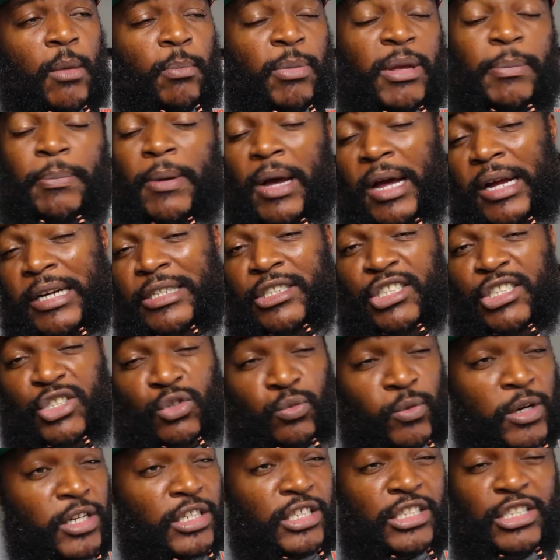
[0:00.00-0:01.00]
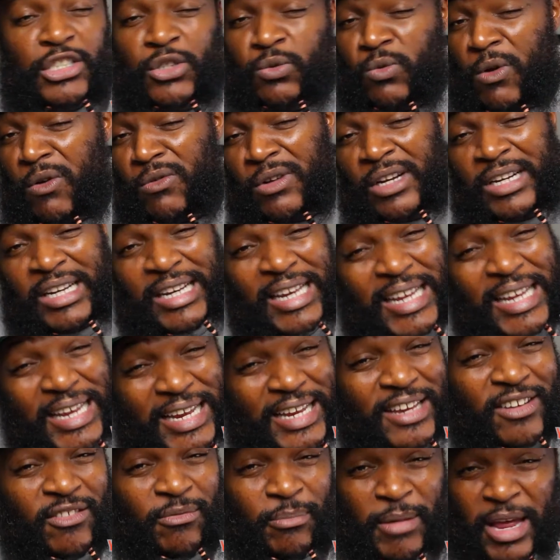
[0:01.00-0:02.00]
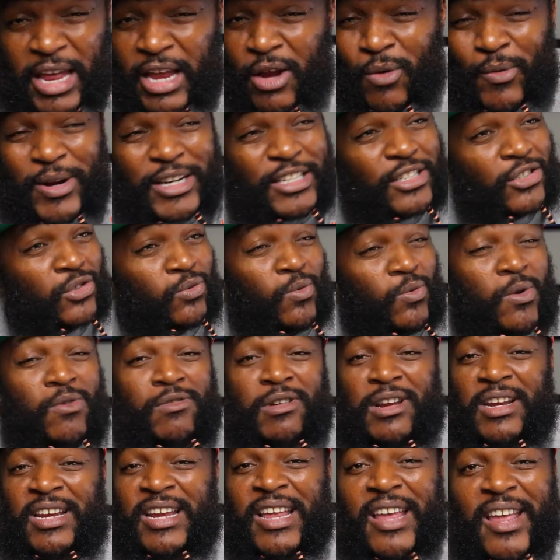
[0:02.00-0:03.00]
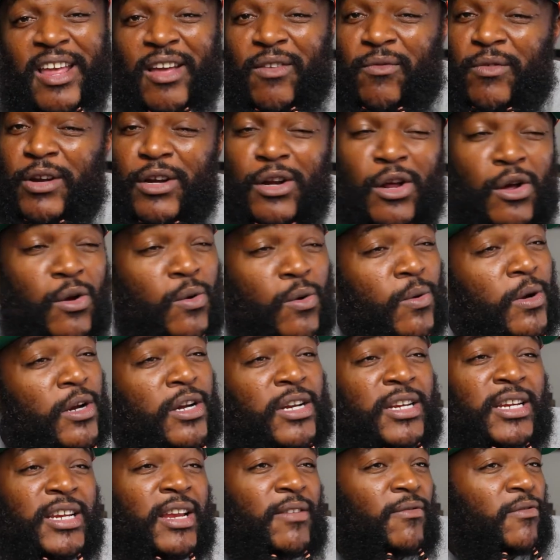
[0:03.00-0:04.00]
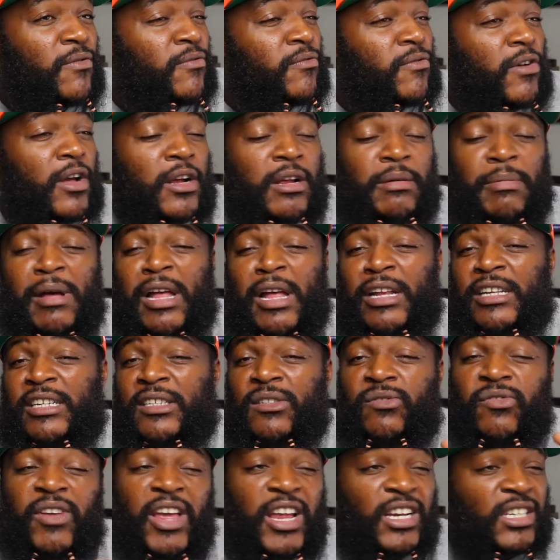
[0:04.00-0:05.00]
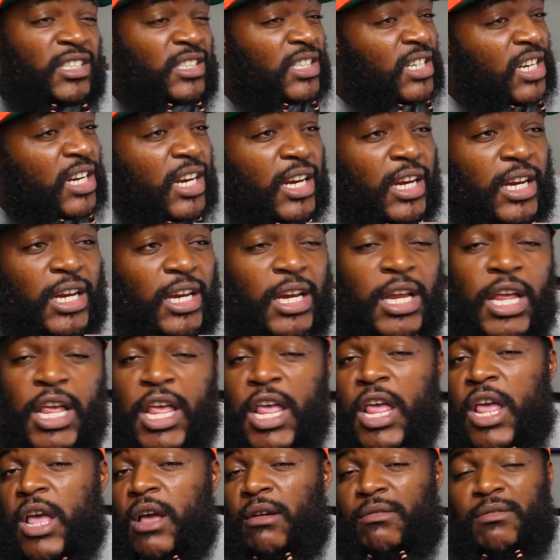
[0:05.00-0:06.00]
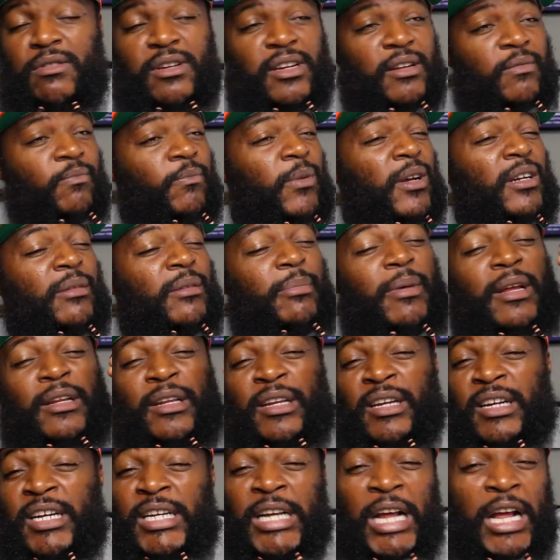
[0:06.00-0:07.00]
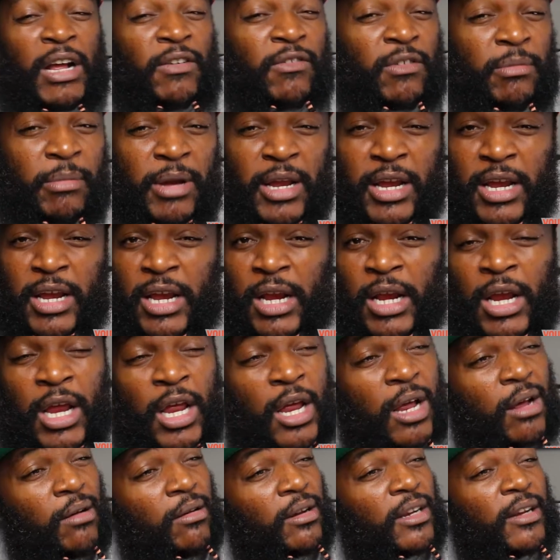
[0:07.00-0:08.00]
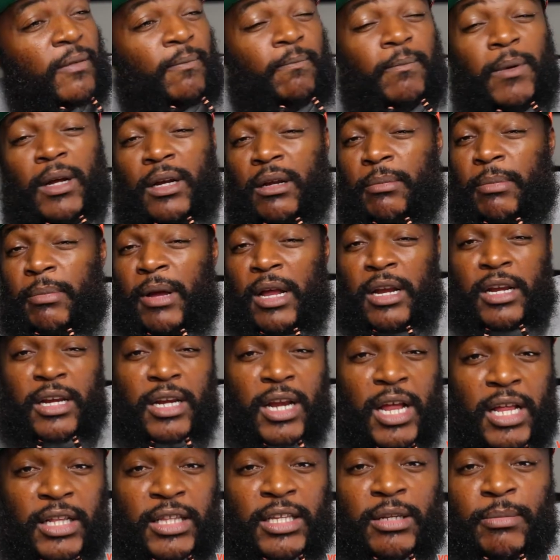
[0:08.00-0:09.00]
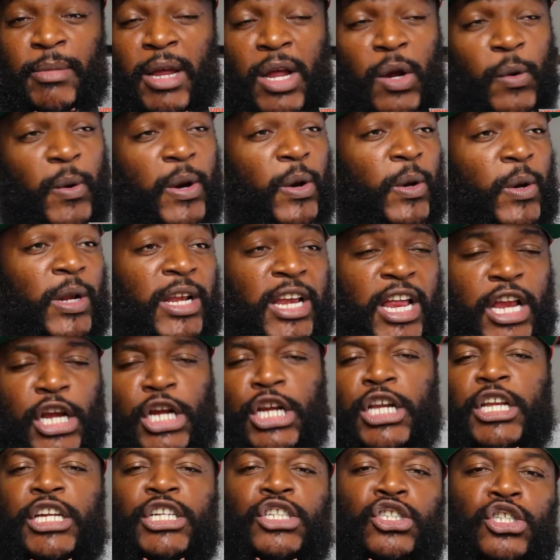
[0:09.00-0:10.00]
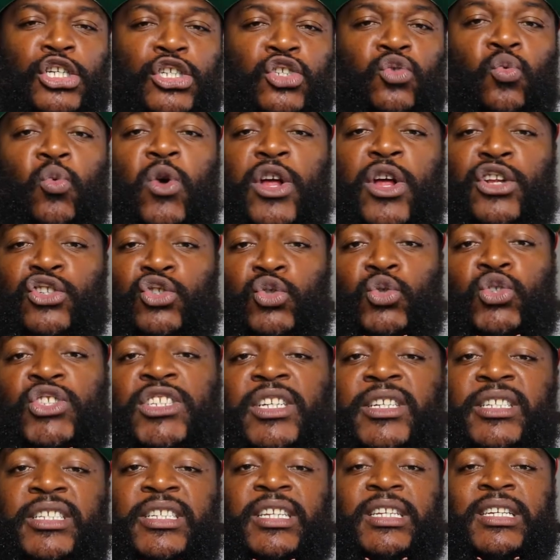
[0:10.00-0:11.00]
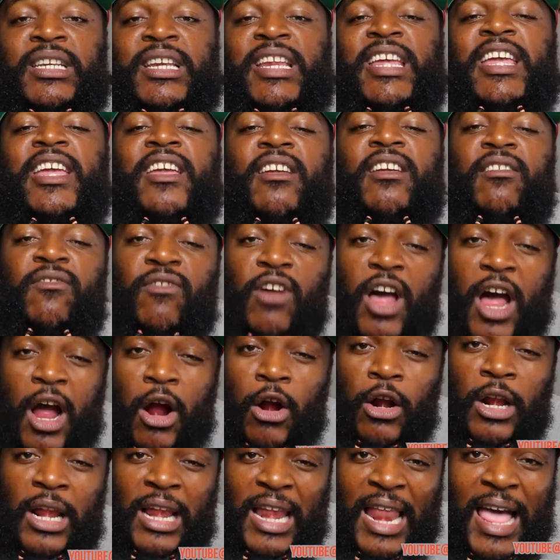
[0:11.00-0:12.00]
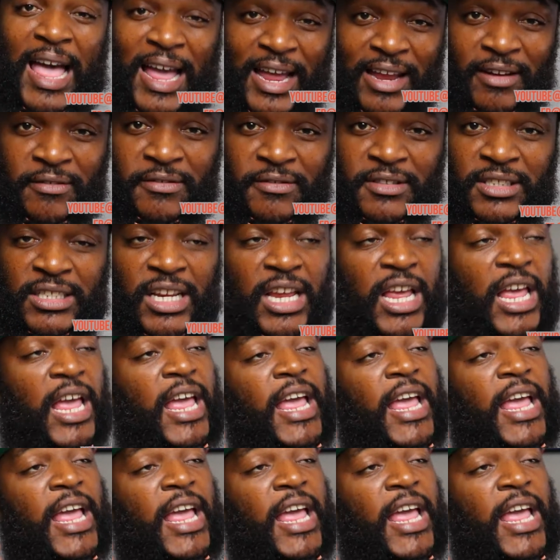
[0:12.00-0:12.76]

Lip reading: people out here just really just want to live, man. We just want to live. We don't want to give a fuck about this vaccine. We don't give a fuck about the government. We don't give a fuck about nothing, man. We literally just want to just live our lives.